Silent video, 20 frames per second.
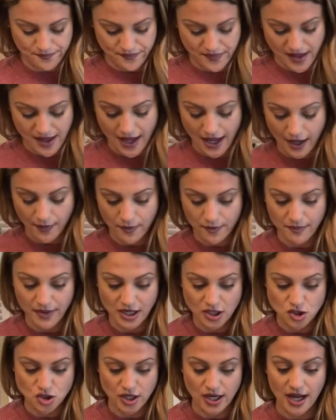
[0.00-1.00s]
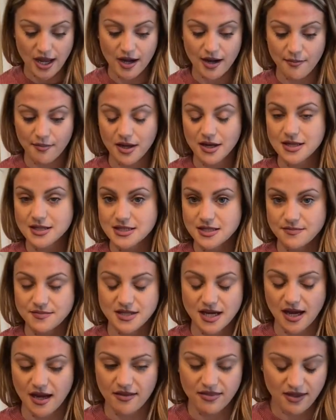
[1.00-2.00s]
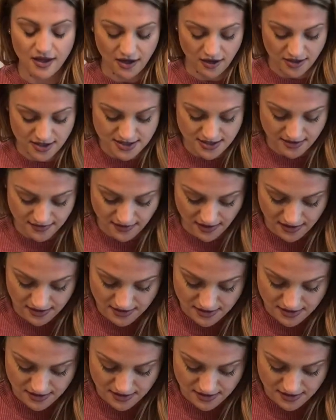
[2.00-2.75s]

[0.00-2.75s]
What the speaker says: Hang them in my tree. And I'm gonna zip tie. I think I already said that.